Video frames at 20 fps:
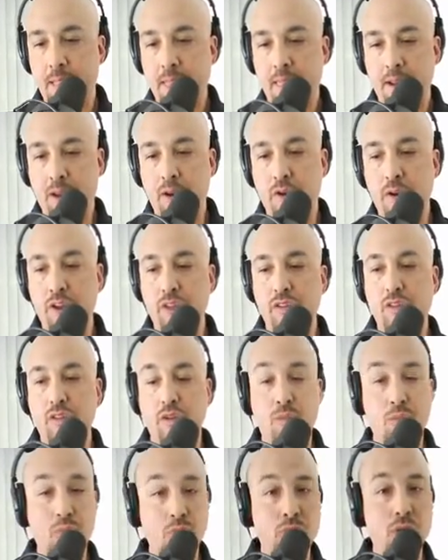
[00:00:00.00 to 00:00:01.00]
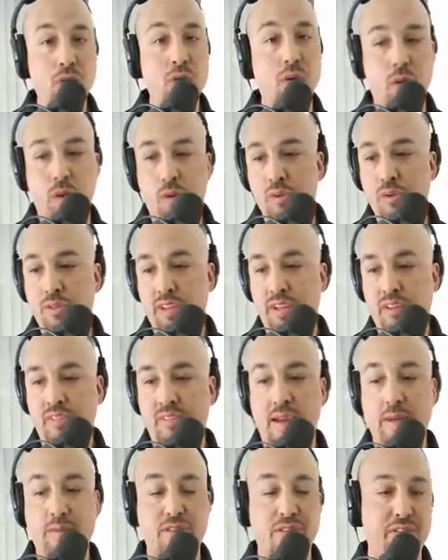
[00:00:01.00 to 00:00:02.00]
You're either the rule or the
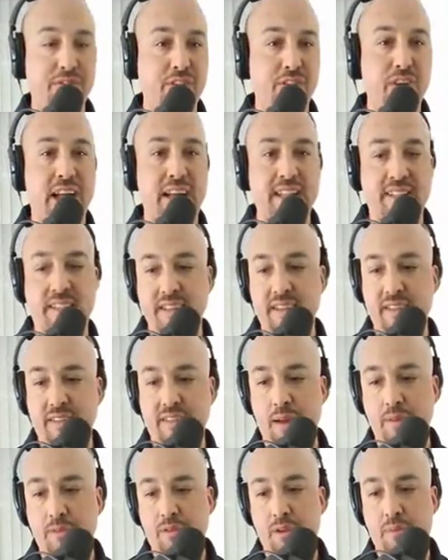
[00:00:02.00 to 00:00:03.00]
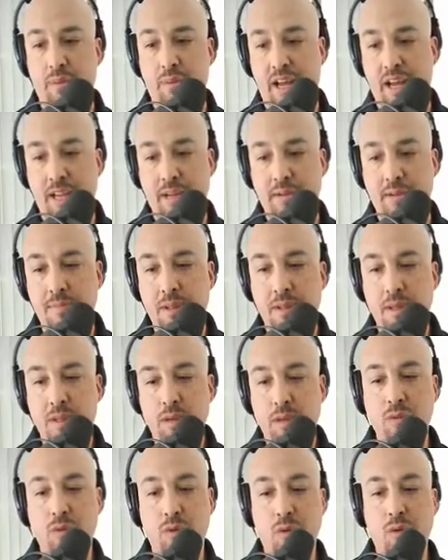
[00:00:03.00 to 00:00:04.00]
exception. A few athletes come to mind
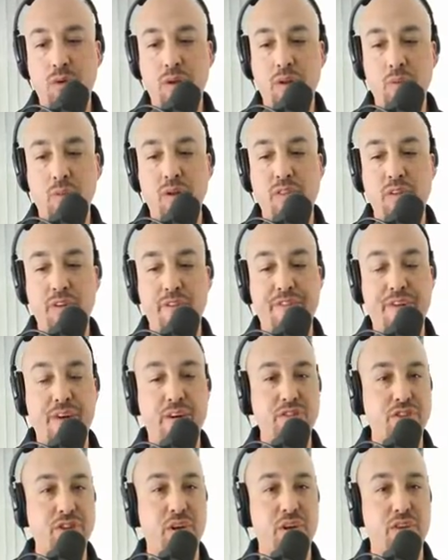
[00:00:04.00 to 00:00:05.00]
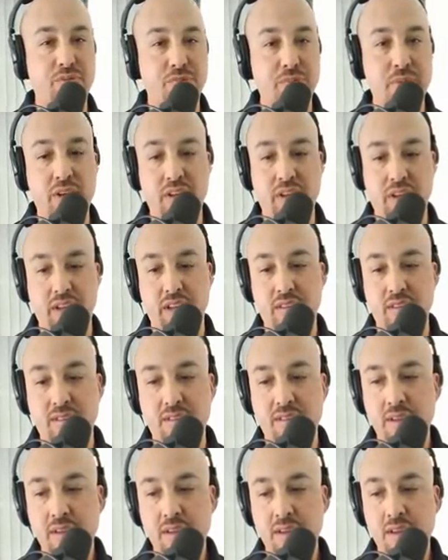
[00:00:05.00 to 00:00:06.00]
who have already won their fair share of
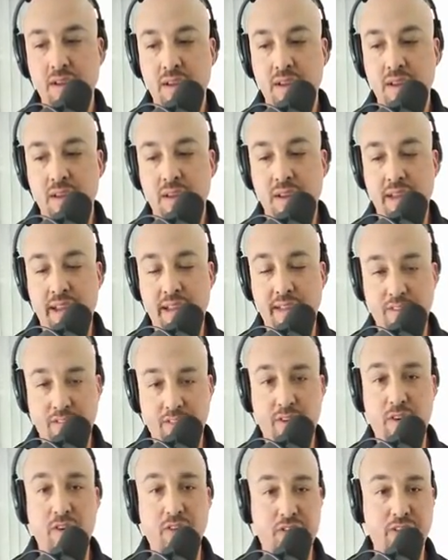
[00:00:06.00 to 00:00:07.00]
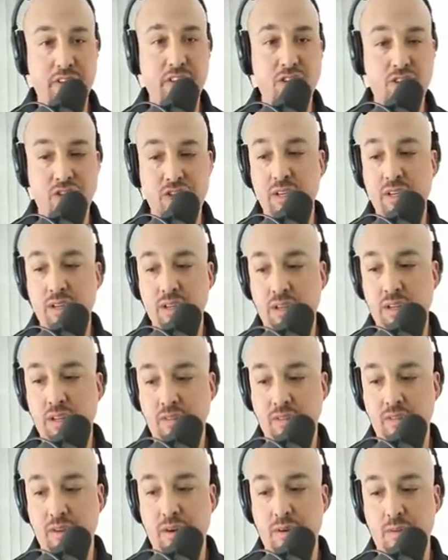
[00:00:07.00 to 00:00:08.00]
millions, and seriously should
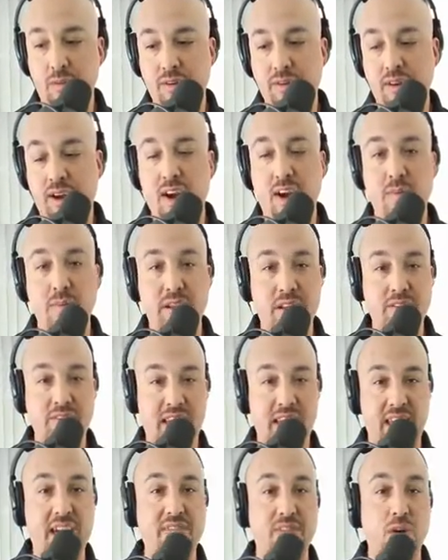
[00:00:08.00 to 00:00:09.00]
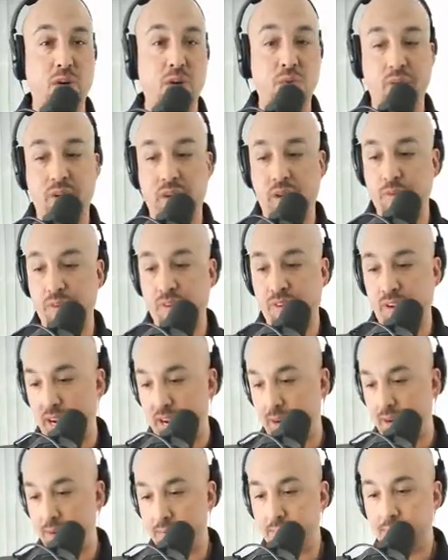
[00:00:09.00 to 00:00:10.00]
consider retirement if they haven't already
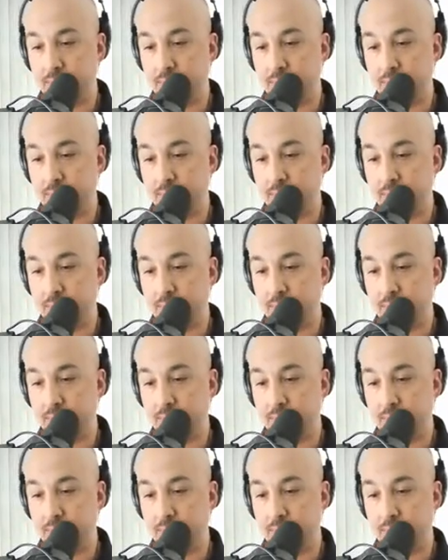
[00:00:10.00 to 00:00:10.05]
retired.